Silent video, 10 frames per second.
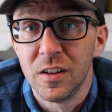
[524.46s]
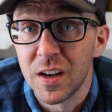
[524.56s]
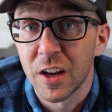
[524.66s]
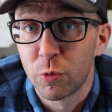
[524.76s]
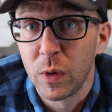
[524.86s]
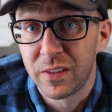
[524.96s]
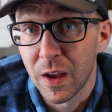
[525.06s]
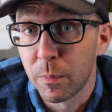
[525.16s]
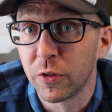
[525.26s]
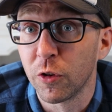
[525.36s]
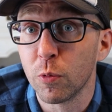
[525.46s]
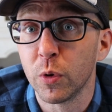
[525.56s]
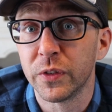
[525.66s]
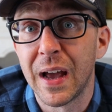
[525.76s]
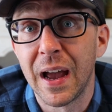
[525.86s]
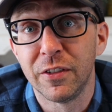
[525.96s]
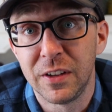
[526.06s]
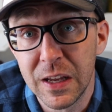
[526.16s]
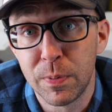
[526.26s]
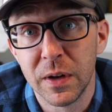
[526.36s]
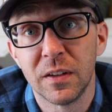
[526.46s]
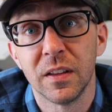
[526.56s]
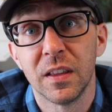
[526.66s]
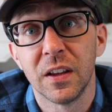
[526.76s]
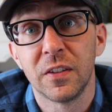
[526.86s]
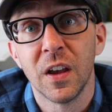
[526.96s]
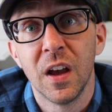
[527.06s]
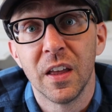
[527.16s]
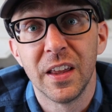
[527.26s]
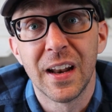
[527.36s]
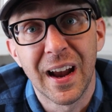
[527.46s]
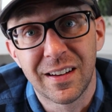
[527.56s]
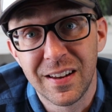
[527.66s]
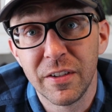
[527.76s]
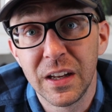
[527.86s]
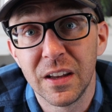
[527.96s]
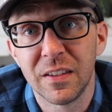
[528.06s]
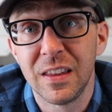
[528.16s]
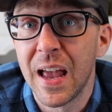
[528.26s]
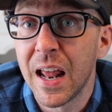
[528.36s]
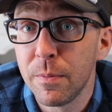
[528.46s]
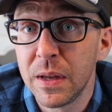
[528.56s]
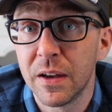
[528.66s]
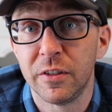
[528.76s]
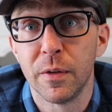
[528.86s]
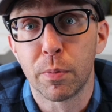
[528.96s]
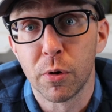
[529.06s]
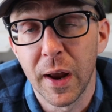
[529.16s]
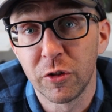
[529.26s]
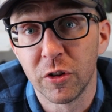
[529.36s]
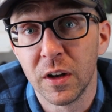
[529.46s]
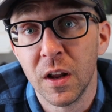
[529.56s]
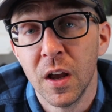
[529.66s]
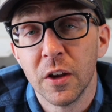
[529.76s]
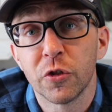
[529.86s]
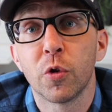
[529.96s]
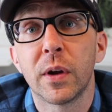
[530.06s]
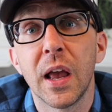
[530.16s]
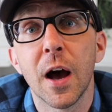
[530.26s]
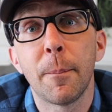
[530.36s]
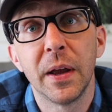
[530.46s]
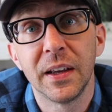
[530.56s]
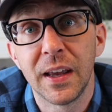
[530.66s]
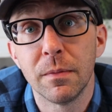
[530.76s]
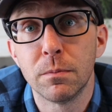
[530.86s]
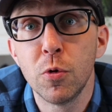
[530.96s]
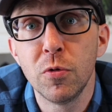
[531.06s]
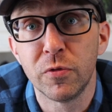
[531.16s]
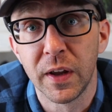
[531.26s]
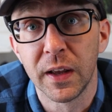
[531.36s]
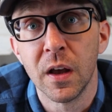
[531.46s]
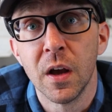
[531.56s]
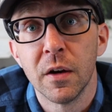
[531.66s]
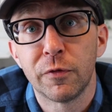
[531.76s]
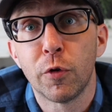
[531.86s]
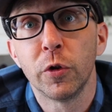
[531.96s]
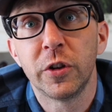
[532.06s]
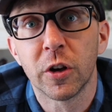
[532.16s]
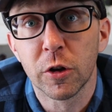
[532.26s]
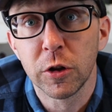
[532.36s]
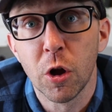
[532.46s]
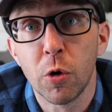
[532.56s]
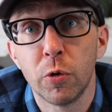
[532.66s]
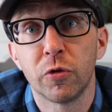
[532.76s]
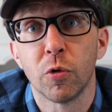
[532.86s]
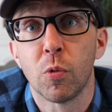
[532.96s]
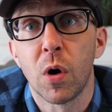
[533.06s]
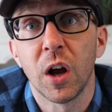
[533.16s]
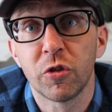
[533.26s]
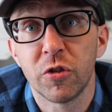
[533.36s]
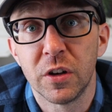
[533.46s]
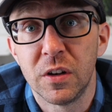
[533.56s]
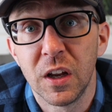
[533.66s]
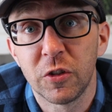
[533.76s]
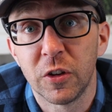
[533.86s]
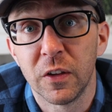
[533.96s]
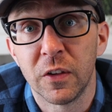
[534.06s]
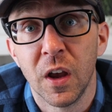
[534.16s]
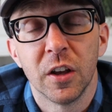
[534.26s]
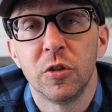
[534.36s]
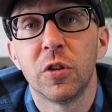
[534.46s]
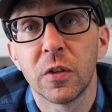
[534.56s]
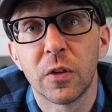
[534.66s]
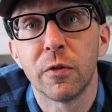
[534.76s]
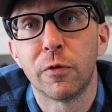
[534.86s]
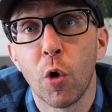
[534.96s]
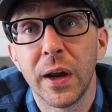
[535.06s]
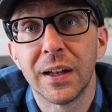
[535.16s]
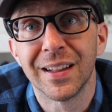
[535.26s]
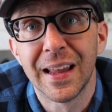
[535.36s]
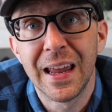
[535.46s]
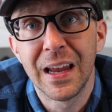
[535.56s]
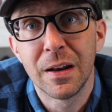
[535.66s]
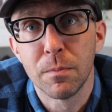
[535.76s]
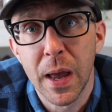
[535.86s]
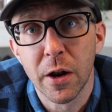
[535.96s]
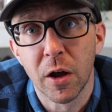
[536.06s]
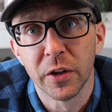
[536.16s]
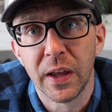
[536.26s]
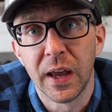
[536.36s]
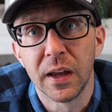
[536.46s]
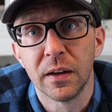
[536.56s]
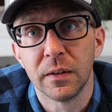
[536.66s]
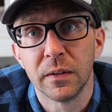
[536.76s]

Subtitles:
Next week's episode will dive deep into this, that activity is the enemy of depression. So get up and get moving, fold your clothes, wash the dishes, just avoid laying in bed all day.